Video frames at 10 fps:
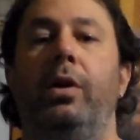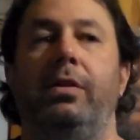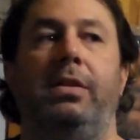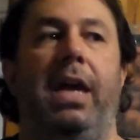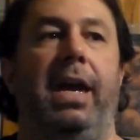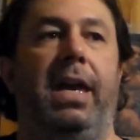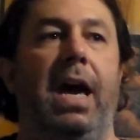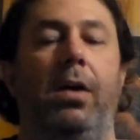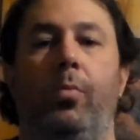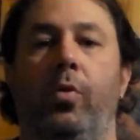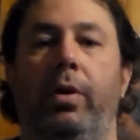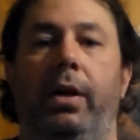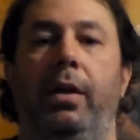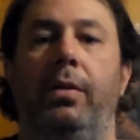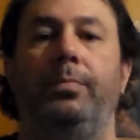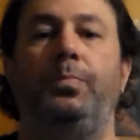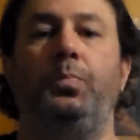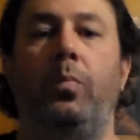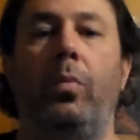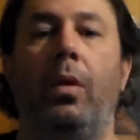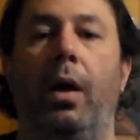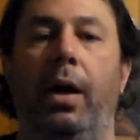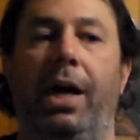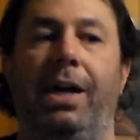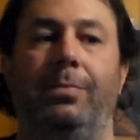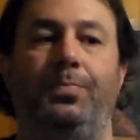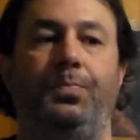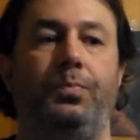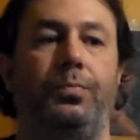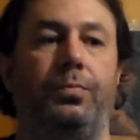was a cowboy in